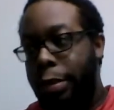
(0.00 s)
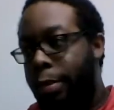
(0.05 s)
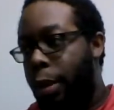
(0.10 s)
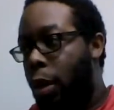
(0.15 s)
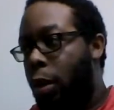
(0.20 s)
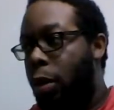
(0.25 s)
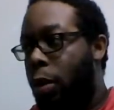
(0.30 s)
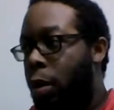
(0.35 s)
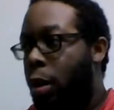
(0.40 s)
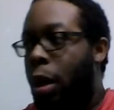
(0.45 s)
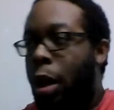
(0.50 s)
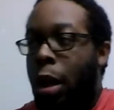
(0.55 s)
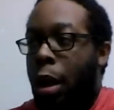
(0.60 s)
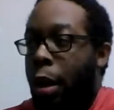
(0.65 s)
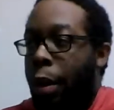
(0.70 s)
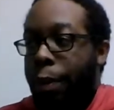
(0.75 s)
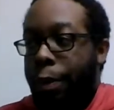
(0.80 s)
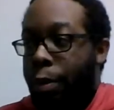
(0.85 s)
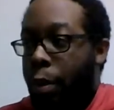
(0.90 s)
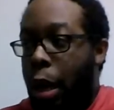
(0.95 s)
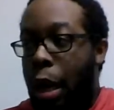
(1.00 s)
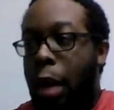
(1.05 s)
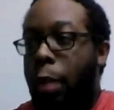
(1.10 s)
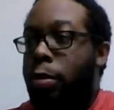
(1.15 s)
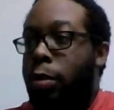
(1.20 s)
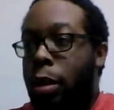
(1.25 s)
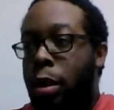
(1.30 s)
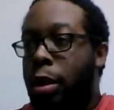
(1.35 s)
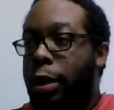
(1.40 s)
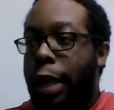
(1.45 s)
bro. Rob
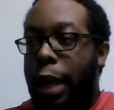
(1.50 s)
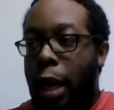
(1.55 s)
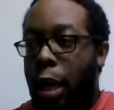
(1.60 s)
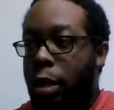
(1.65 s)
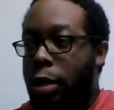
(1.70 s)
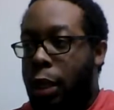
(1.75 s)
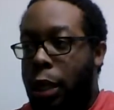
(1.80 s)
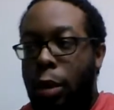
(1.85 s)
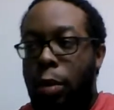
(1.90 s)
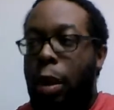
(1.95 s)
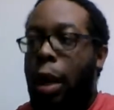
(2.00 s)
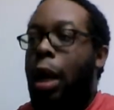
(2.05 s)
Gronkowski.